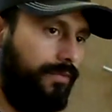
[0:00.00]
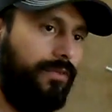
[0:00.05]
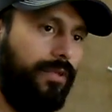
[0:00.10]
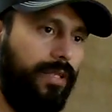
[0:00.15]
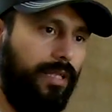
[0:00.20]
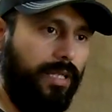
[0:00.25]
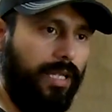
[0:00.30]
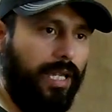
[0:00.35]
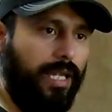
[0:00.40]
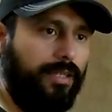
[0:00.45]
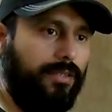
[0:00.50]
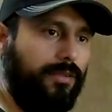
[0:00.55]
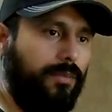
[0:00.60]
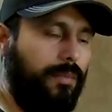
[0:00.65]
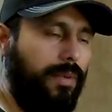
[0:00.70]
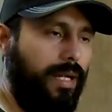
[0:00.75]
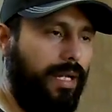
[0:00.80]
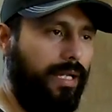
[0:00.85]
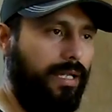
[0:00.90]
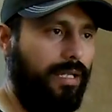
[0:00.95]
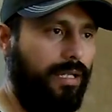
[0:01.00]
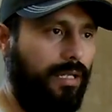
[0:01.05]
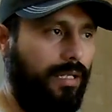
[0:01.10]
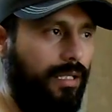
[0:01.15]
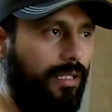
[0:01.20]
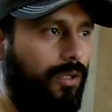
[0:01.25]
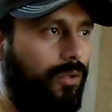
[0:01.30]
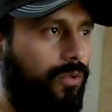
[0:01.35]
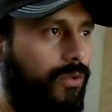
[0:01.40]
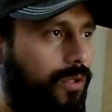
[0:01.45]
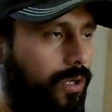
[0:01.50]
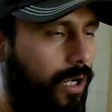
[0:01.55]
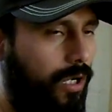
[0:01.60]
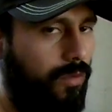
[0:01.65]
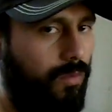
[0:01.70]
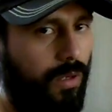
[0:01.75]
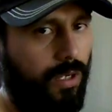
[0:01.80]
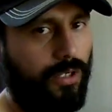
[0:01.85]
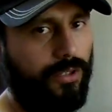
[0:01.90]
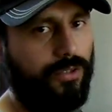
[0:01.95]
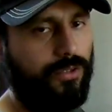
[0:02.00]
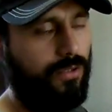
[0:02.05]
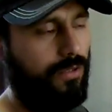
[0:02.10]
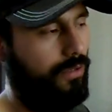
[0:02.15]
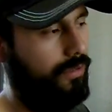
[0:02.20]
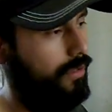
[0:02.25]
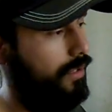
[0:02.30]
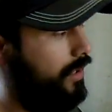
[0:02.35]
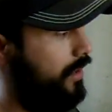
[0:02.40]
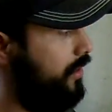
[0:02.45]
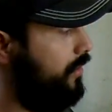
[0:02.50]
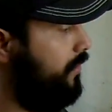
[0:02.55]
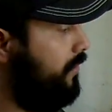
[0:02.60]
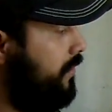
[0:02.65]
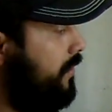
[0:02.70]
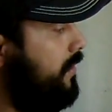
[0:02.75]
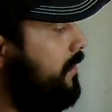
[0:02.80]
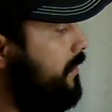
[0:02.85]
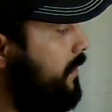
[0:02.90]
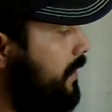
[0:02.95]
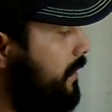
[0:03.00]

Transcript: free at my local car wash. They use them